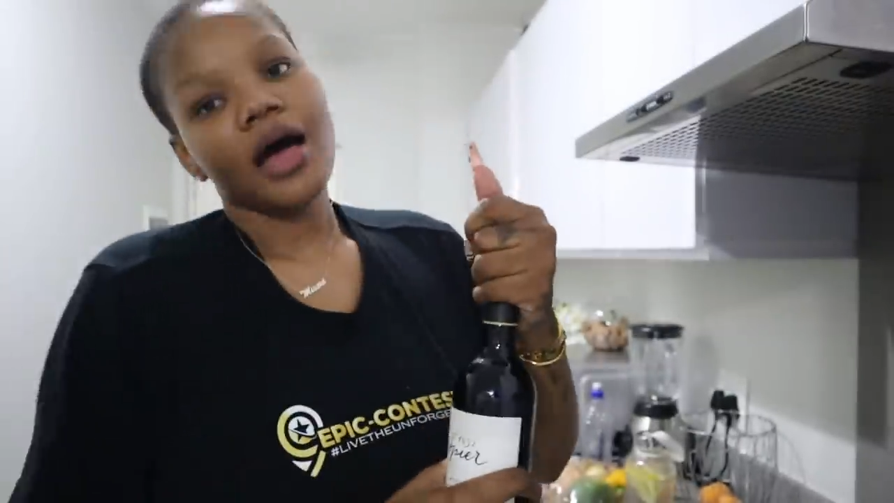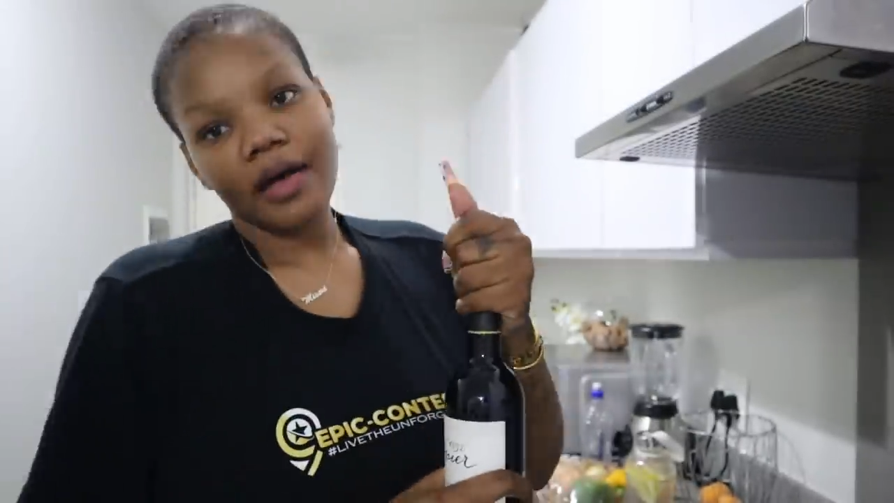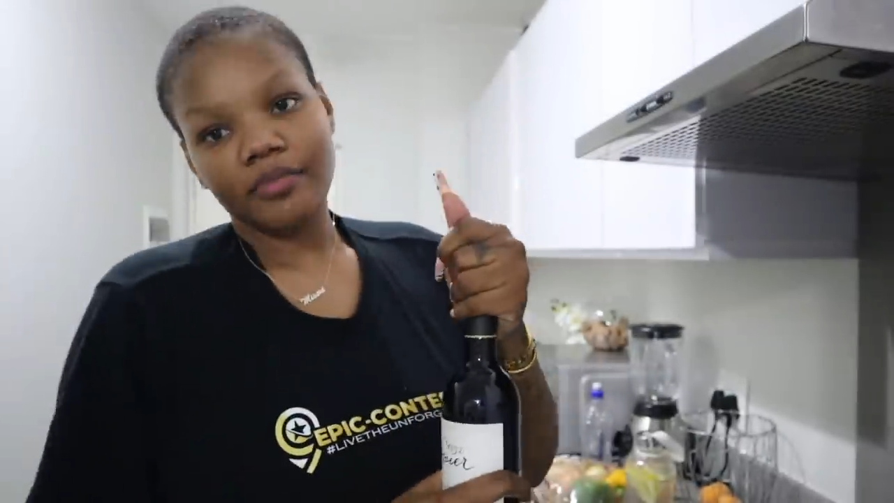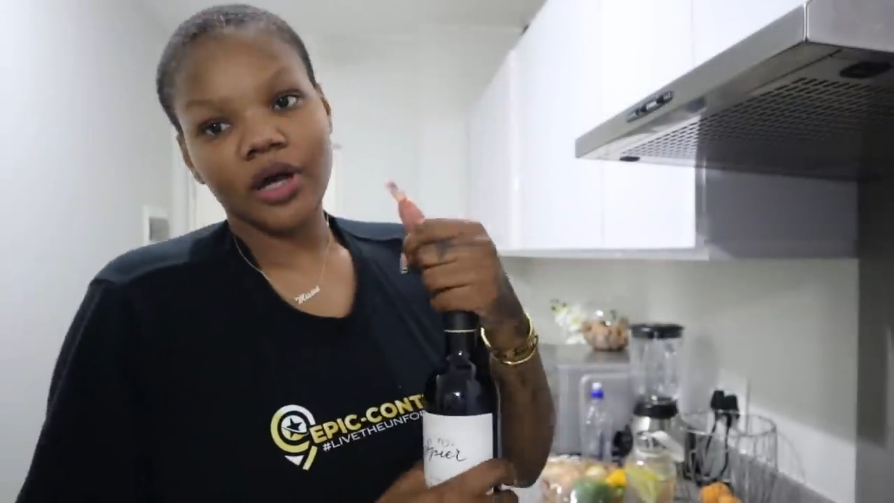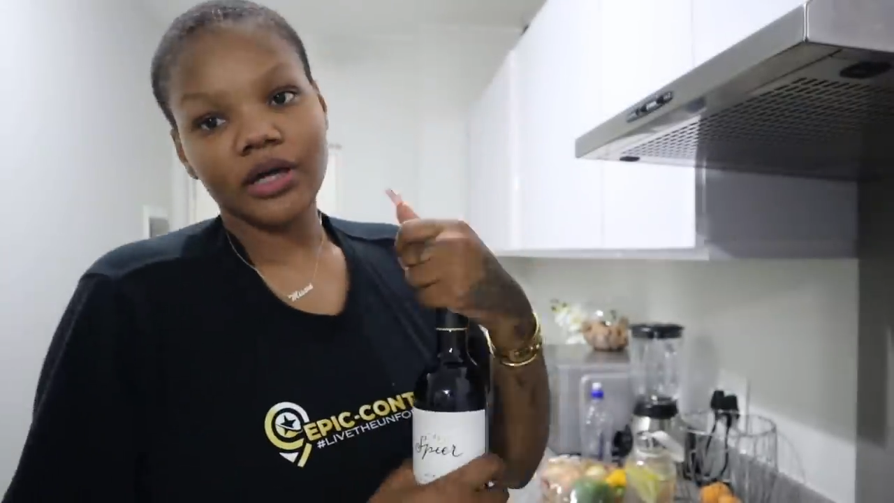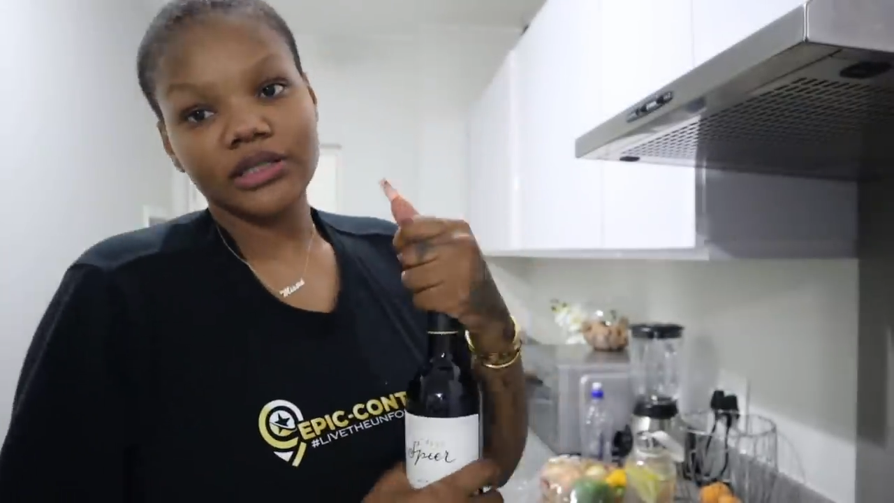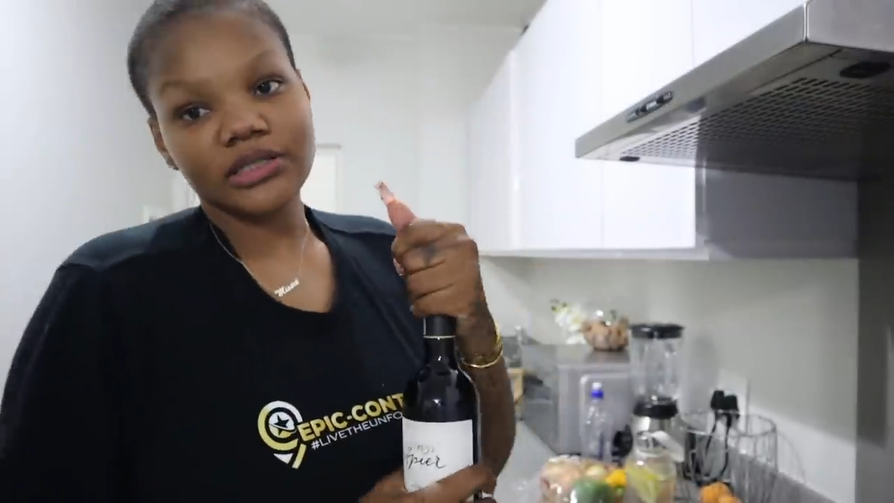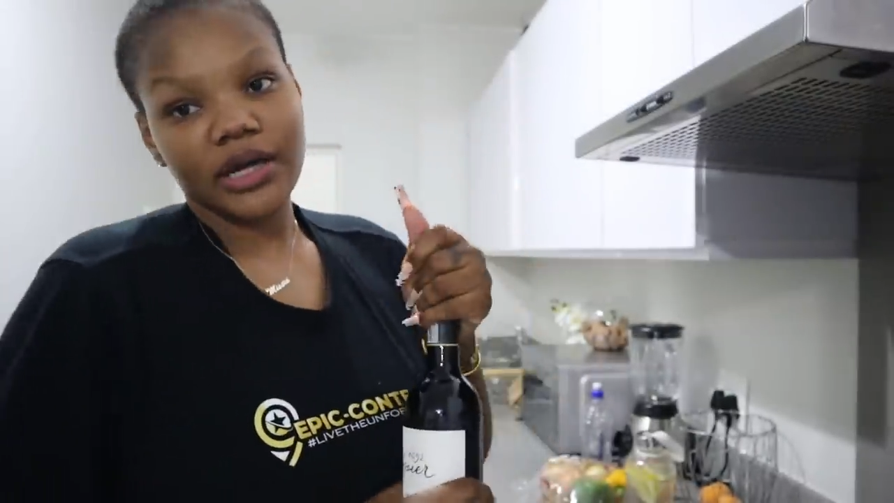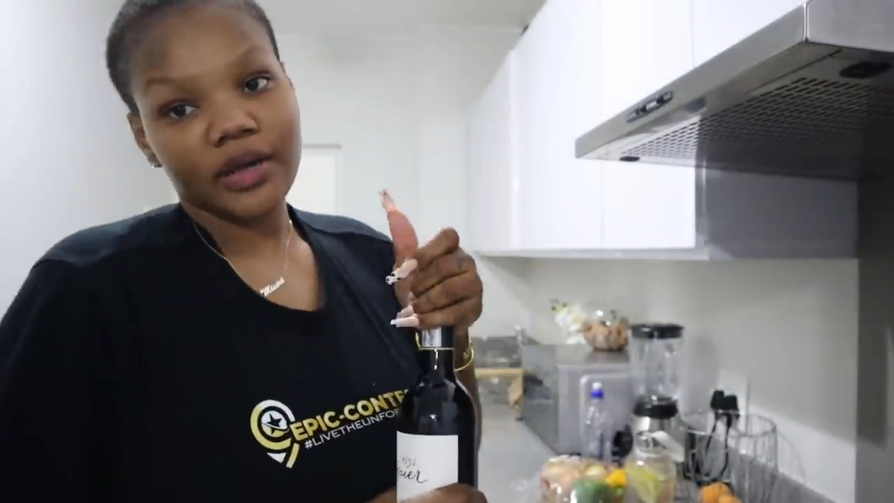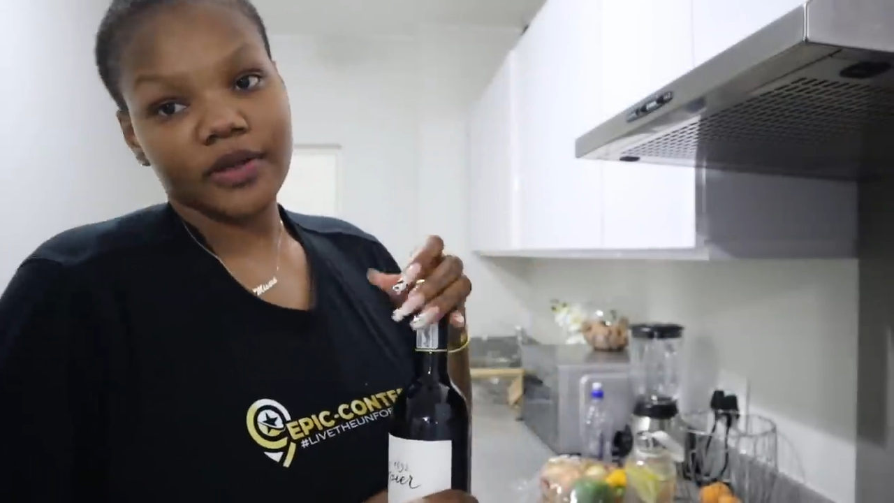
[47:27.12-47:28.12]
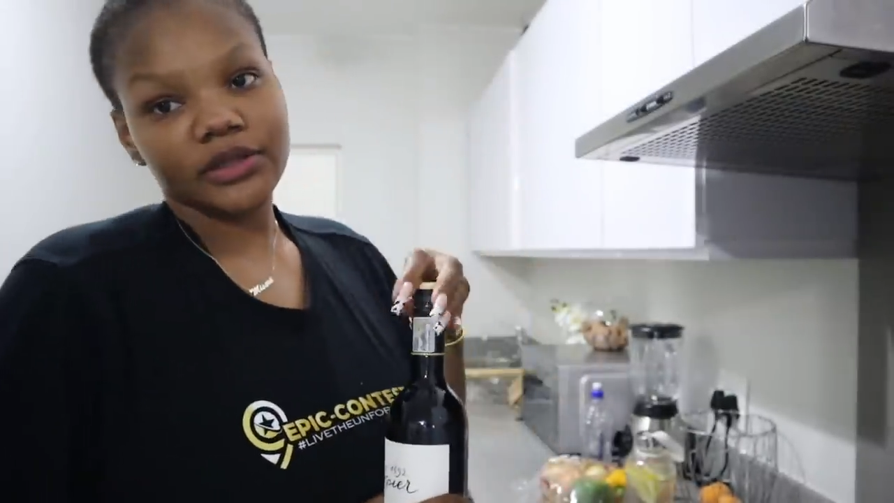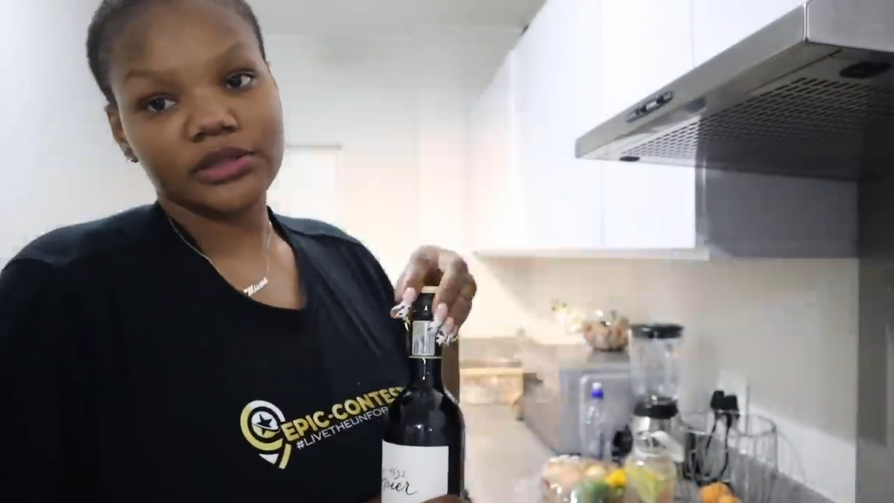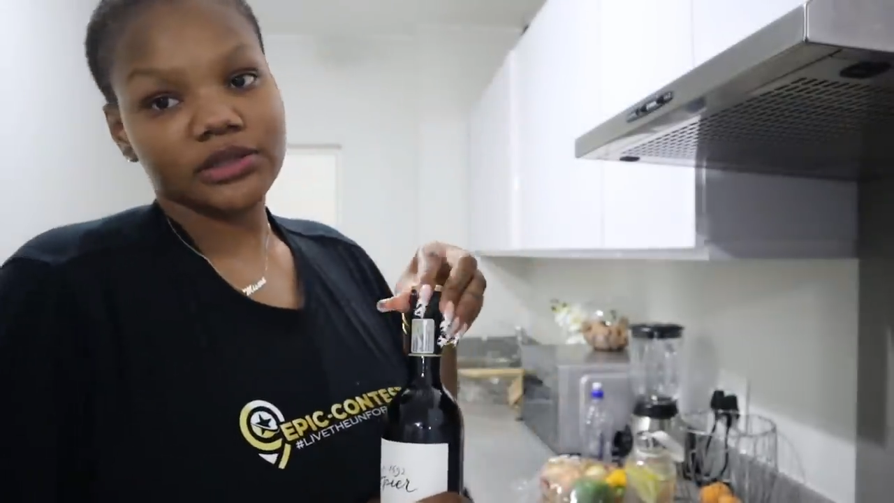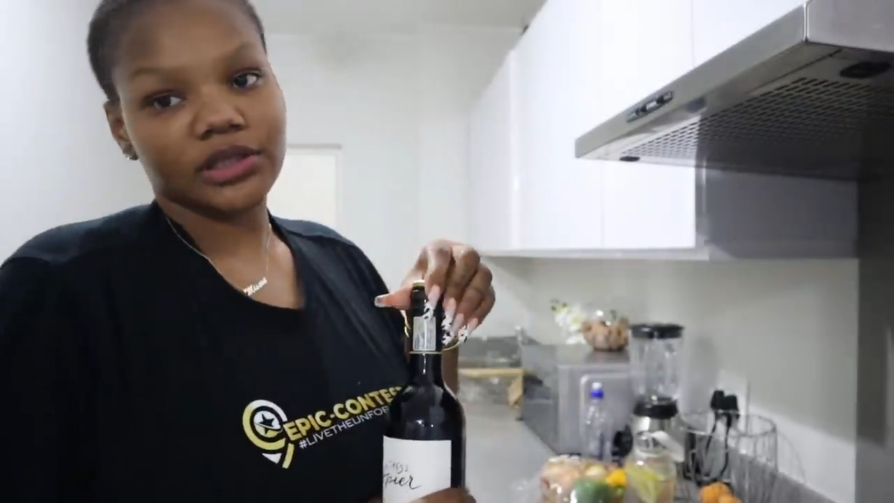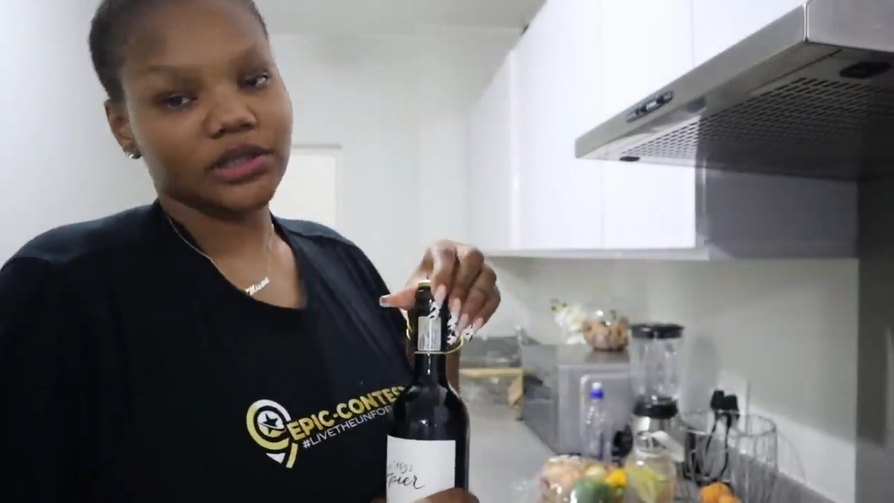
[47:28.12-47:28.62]
I'm not gonna tell you about
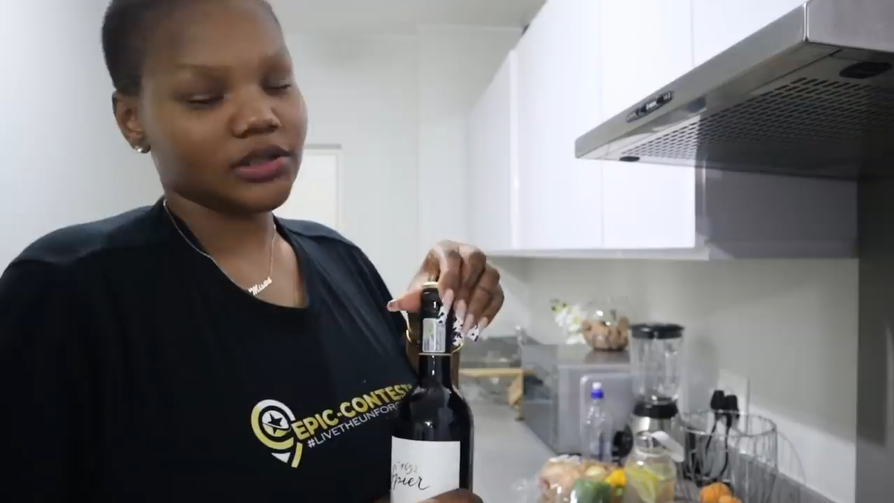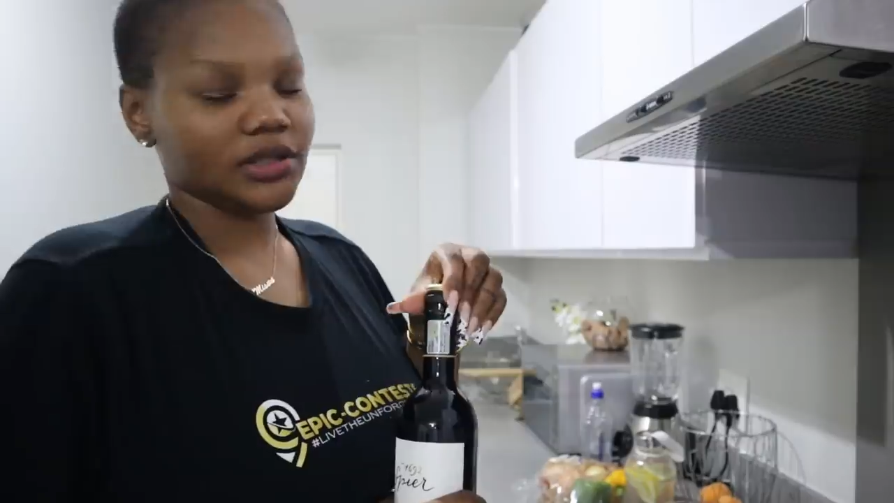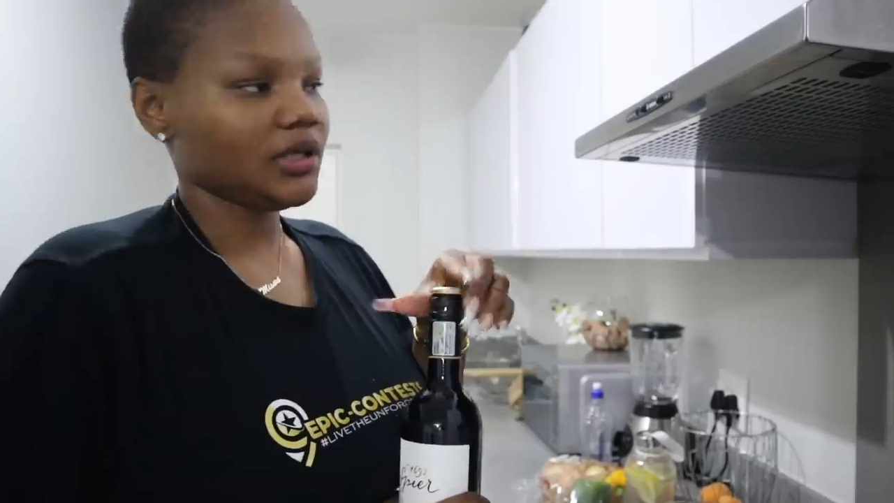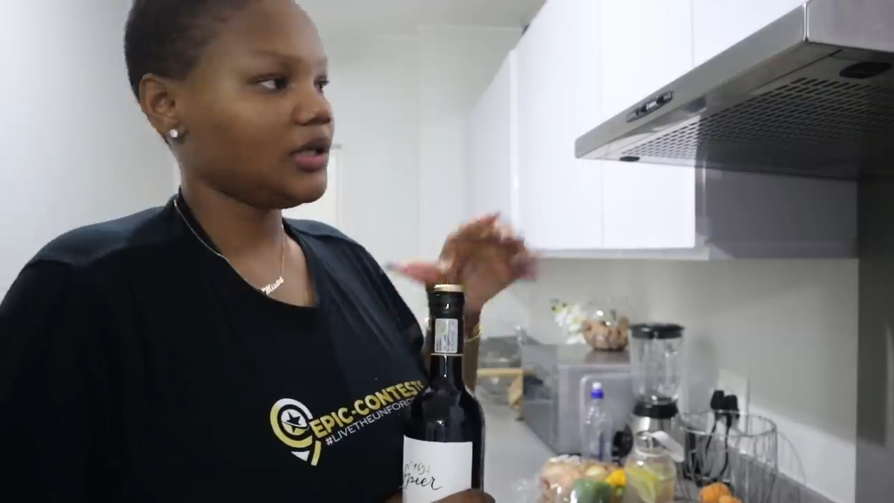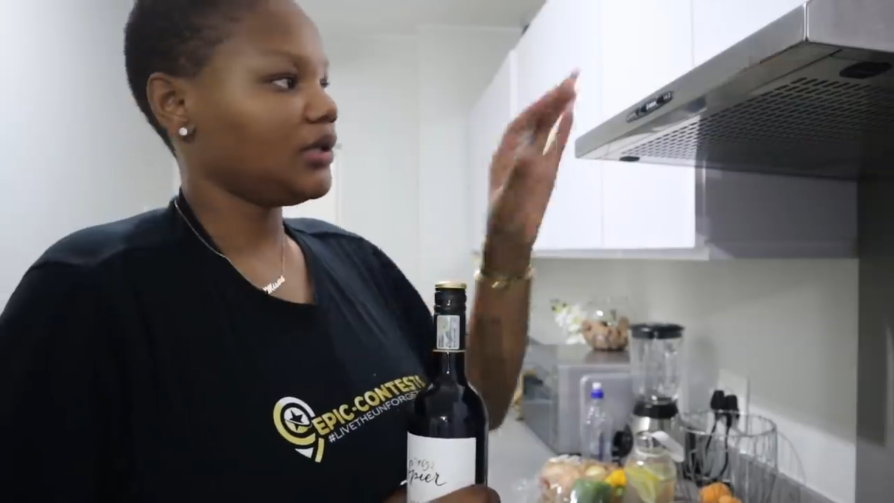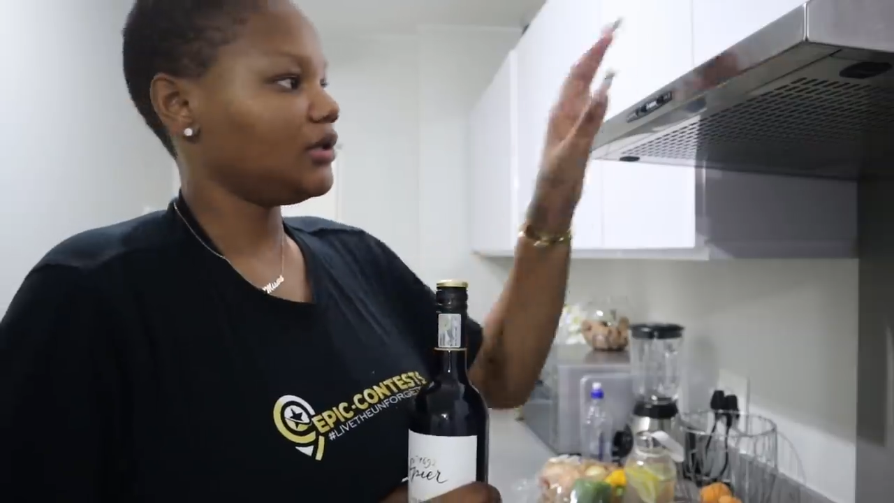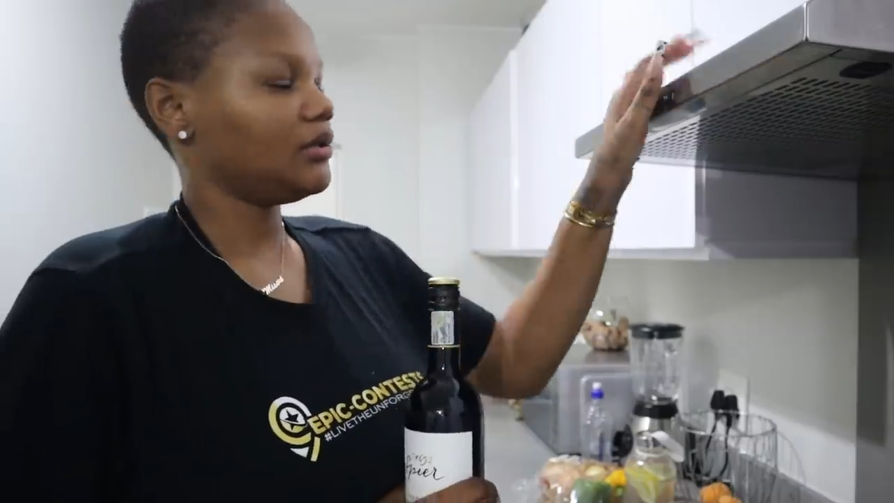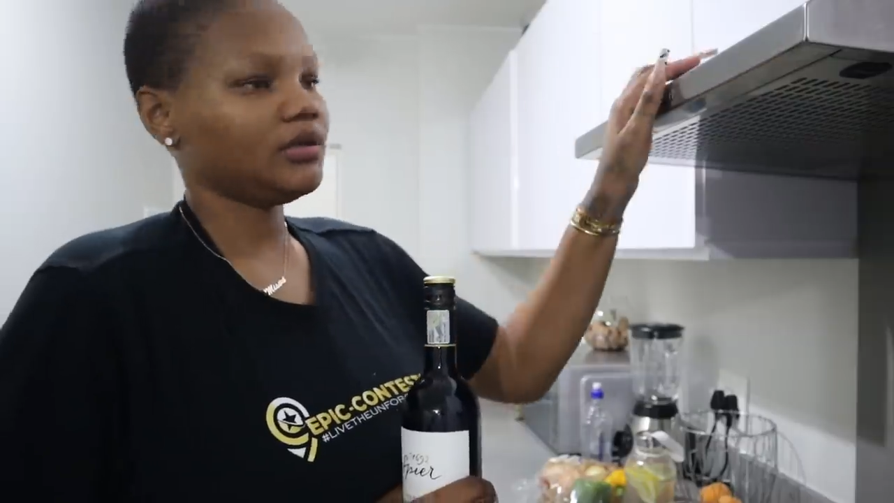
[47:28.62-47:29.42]
the thingy.